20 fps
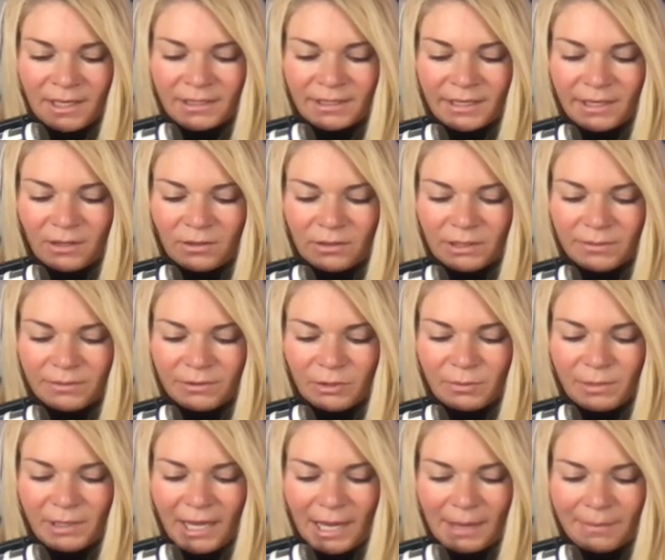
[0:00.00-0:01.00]
Not only will you
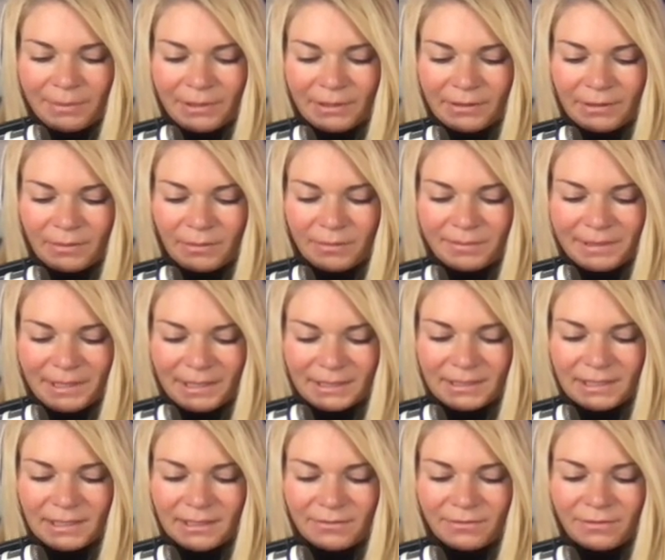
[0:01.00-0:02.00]
be happier and more
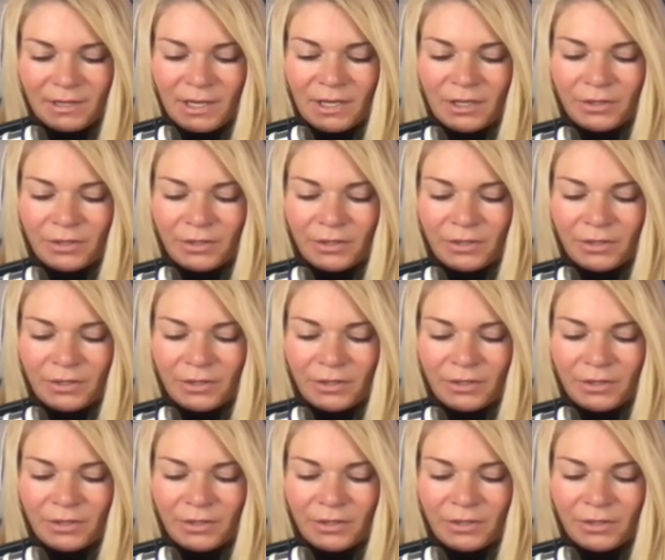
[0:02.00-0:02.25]
productive,